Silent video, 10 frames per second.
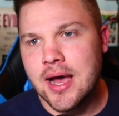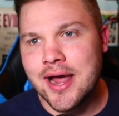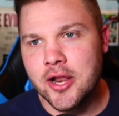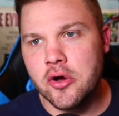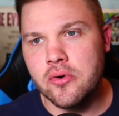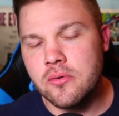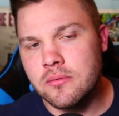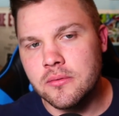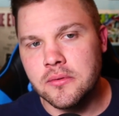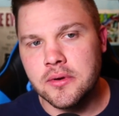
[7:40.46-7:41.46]
I know
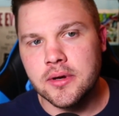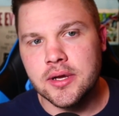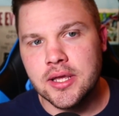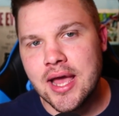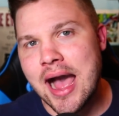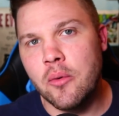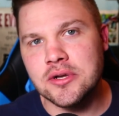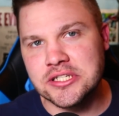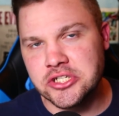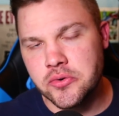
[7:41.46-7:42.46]
I
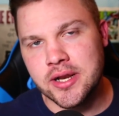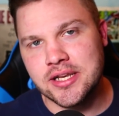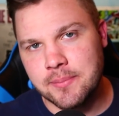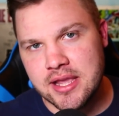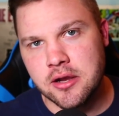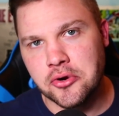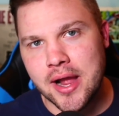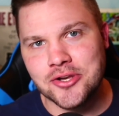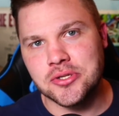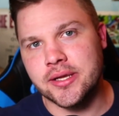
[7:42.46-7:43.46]
wasn't doing it to be
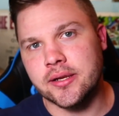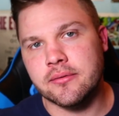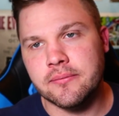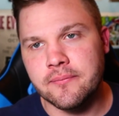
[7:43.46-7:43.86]
congratulated,